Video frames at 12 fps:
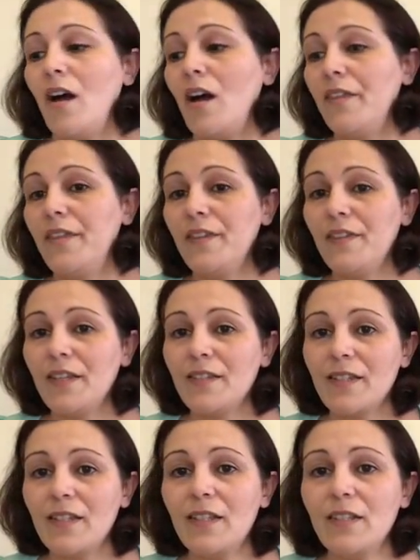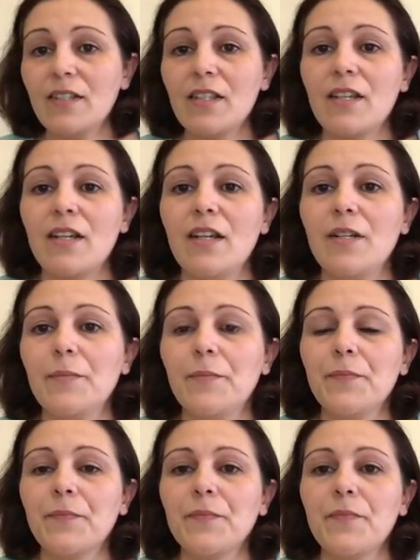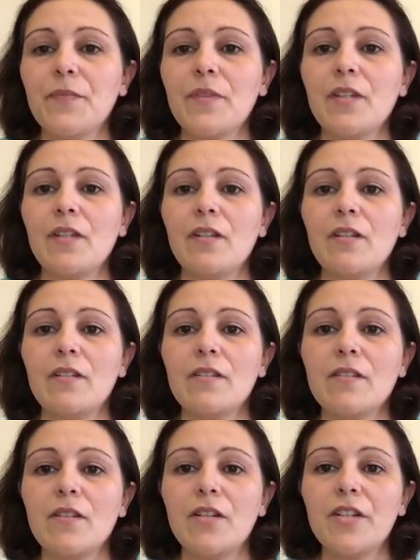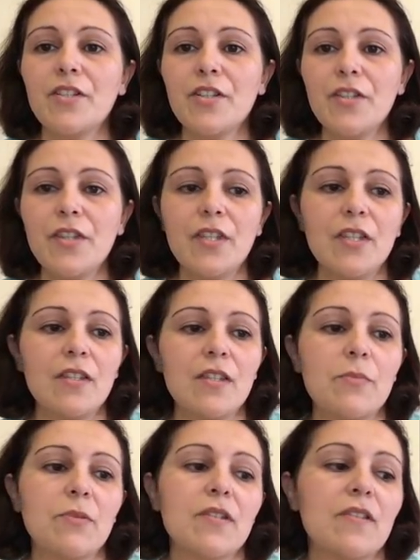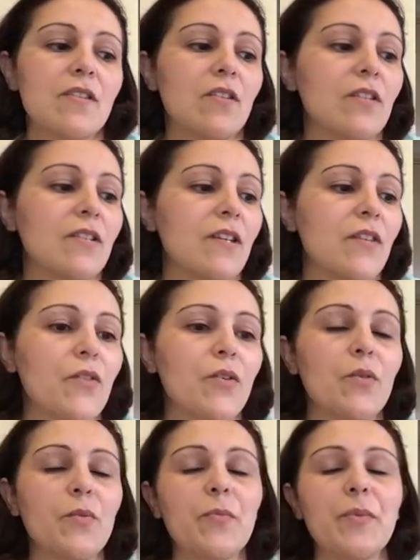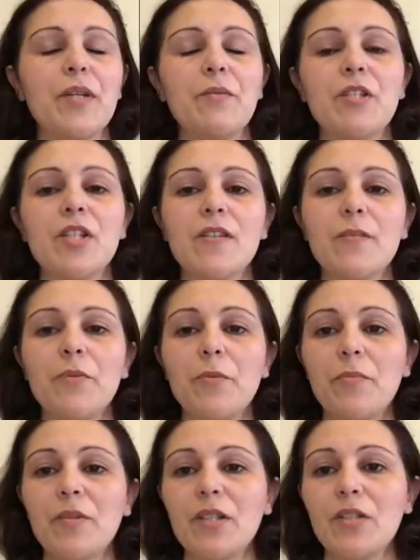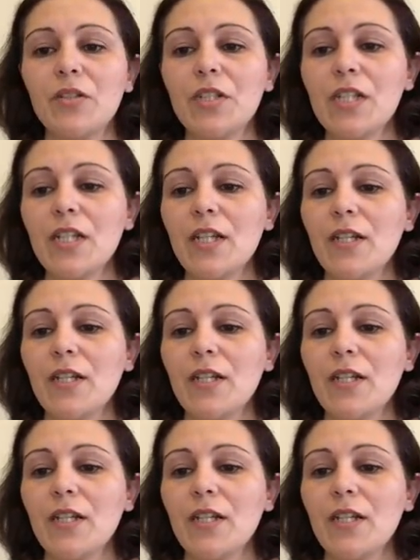I think that's it. So I don't think this was as long as I thought it would be, which is probably good.